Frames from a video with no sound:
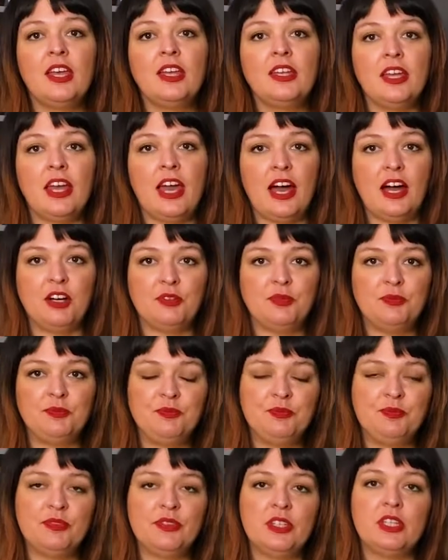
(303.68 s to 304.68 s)
Now,
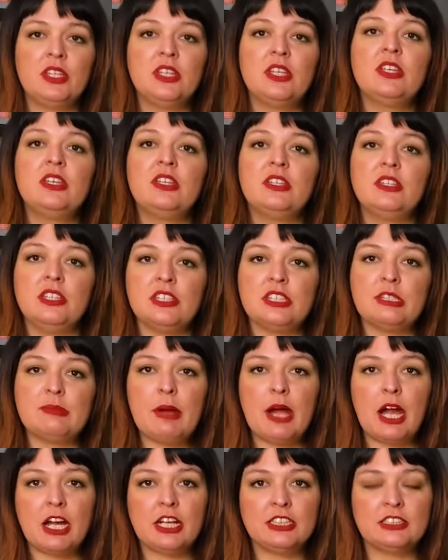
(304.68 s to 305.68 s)
this
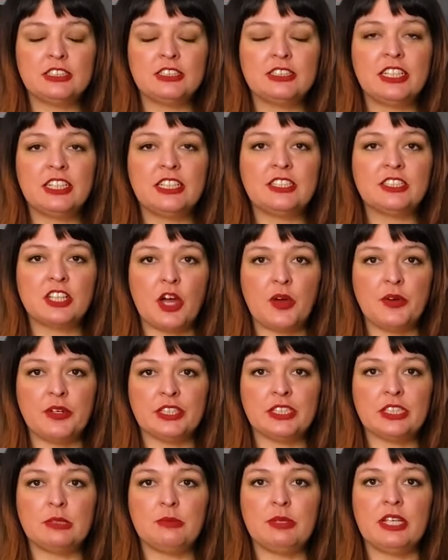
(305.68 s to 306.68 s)
part is going
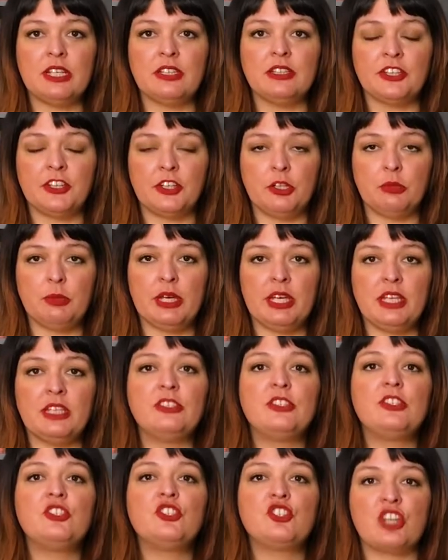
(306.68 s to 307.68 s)
to be a little bit
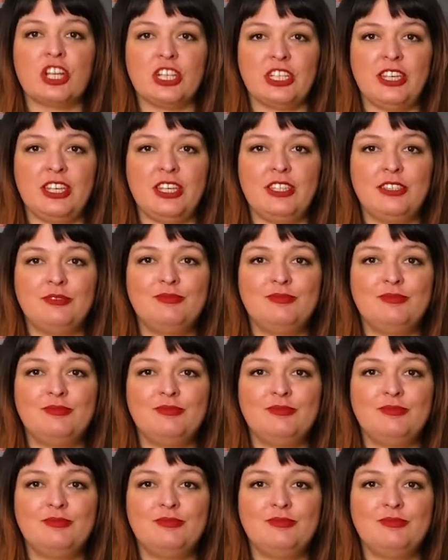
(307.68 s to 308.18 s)
tricky.